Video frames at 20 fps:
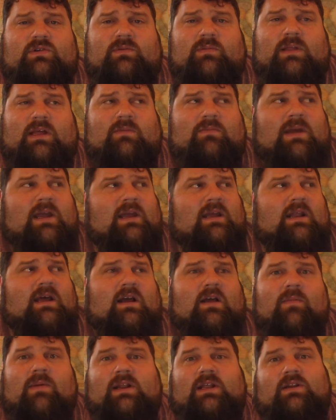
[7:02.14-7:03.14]
and be like, man, how
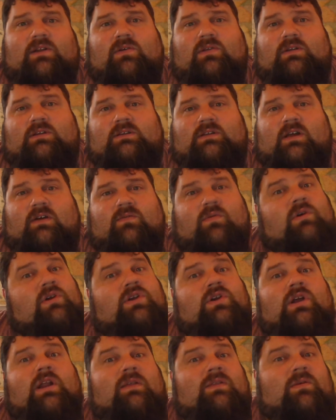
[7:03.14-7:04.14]
come I didn't know this stuff? Well,
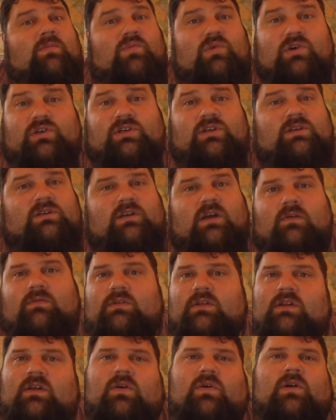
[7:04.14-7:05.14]
you're going to have to push yourself
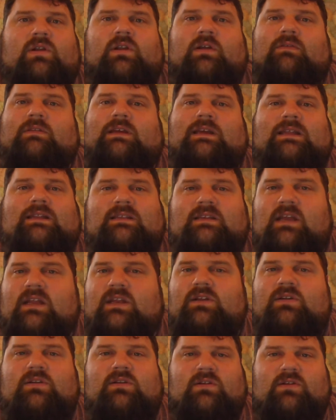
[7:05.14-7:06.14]
to know it. You have to
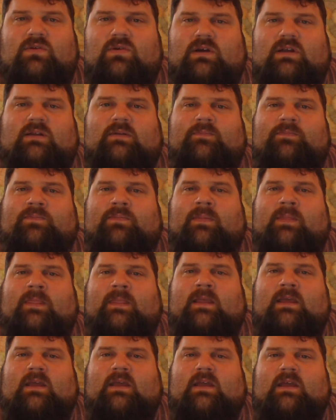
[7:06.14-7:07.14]
continue to do it.
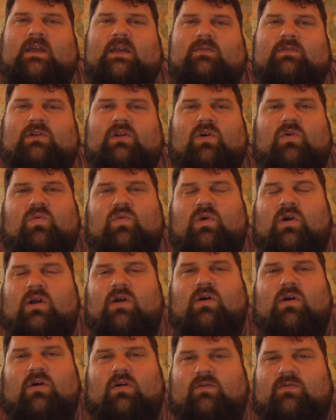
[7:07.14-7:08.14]
If you don't work
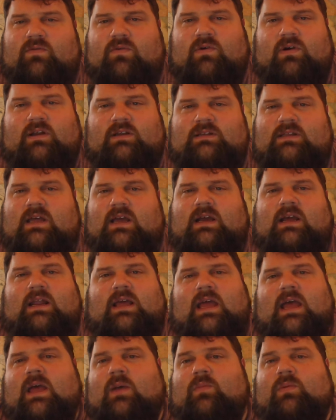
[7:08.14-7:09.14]
hard for it, it's not going
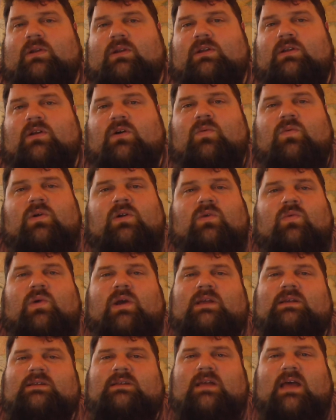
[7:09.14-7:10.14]
to happen. You don't want to
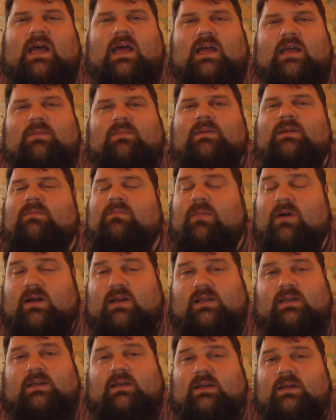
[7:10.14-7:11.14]
waste time and
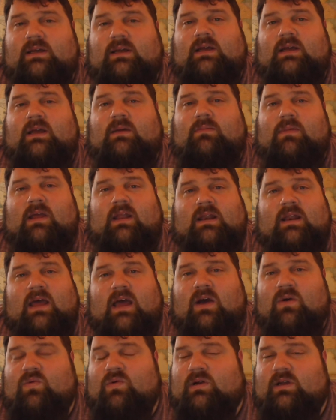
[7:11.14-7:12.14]
money by
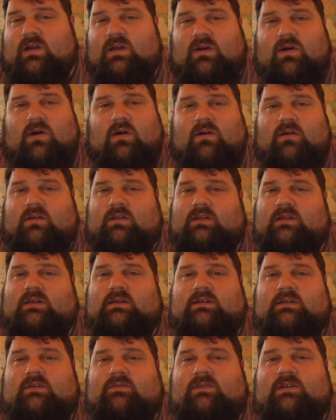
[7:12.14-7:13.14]
not working hard on
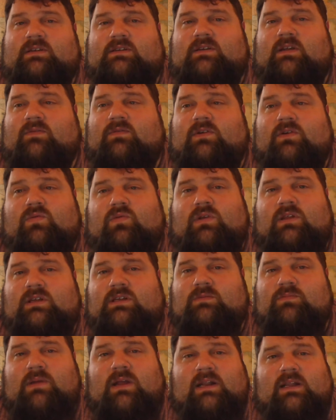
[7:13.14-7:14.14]
this. If you're really
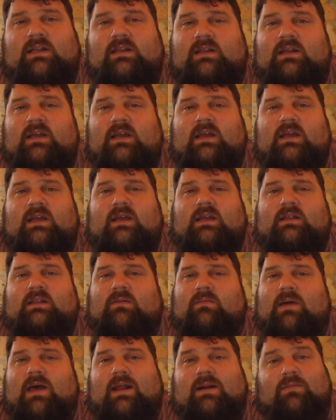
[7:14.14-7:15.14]
spending the
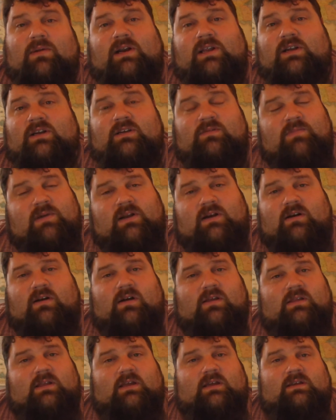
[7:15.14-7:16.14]
amount of money you're spending
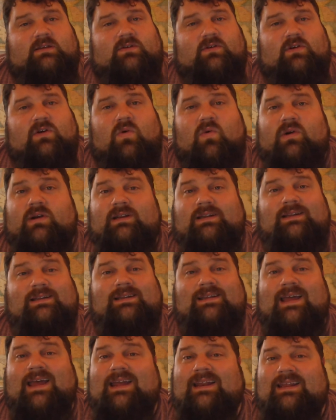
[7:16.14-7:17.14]
on this, or going into
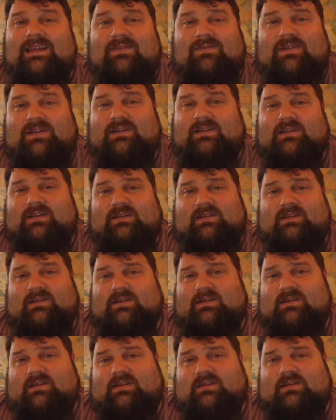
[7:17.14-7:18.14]
debt even
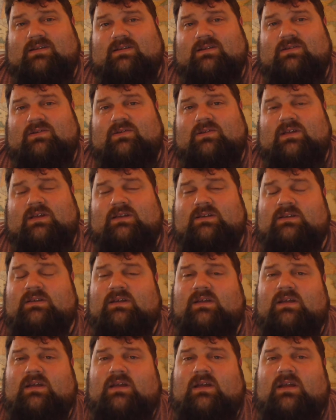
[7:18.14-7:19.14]
to do this,
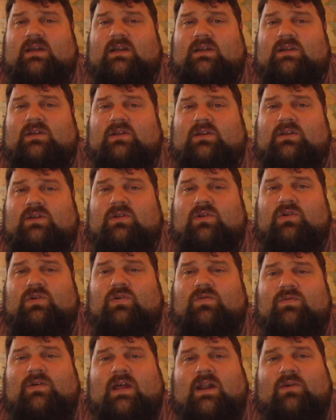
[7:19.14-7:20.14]

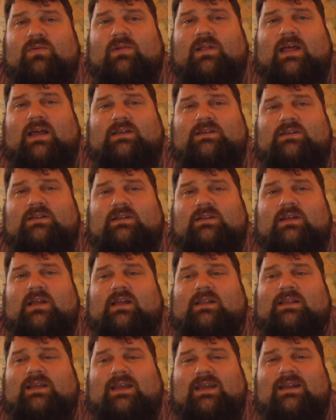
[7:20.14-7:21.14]
you've got to realize
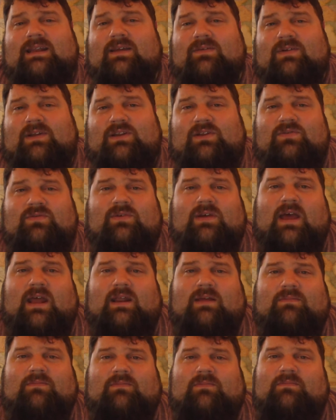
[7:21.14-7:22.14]
at the end of it, you've got
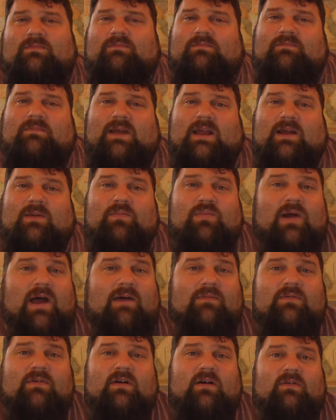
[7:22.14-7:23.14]
to make a
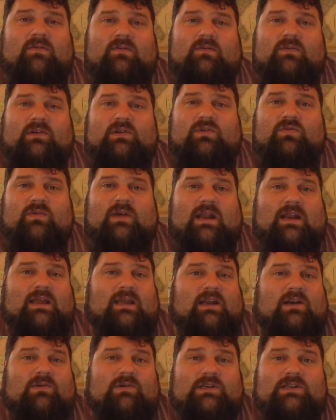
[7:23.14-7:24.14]
profit off of it. You've got to
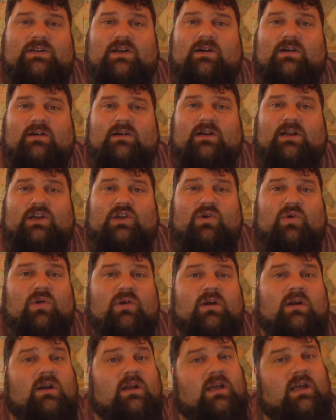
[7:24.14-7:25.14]
get a return, and you're
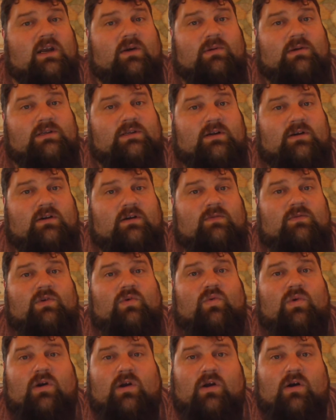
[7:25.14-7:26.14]
only going to get a return if you
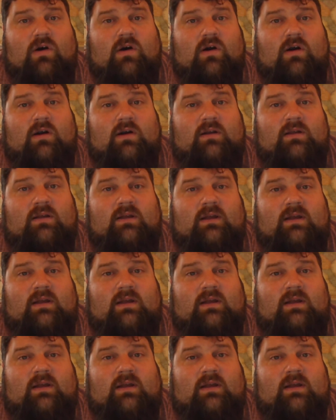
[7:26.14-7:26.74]
work hard